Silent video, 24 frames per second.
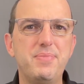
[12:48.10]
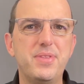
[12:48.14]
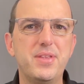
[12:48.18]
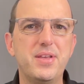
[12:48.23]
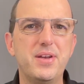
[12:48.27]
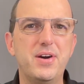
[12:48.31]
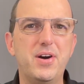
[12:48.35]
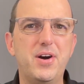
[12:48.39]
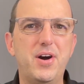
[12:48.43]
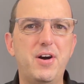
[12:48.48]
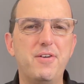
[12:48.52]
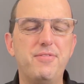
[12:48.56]

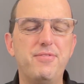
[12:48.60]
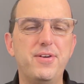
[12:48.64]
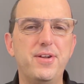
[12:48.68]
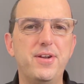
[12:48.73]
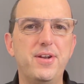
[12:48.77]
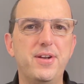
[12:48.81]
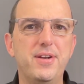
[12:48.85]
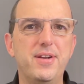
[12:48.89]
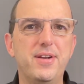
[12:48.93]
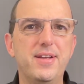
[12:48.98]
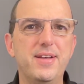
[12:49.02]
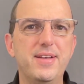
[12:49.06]

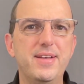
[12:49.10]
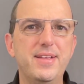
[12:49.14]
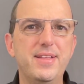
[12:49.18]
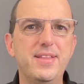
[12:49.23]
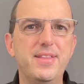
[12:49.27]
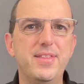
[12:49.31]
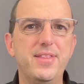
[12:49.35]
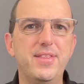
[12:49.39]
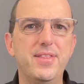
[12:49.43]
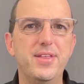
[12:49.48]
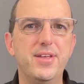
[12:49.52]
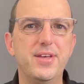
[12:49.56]
often
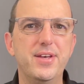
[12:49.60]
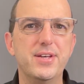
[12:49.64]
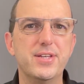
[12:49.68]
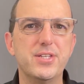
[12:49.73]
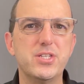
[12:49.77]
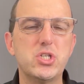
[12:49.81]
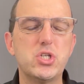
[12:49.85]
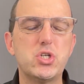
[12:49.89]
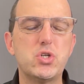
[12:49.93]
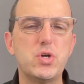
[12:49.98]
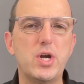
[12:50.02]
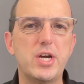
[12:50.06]
the
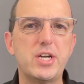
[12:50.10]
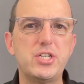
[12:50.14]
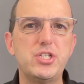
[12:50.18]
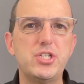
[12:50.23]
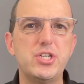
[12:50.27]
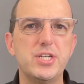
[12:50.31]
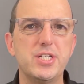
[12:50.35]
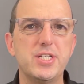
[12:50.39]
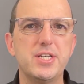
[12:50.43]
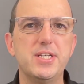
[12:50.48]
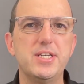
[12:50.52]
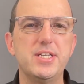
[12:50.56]

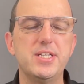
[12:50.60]
structure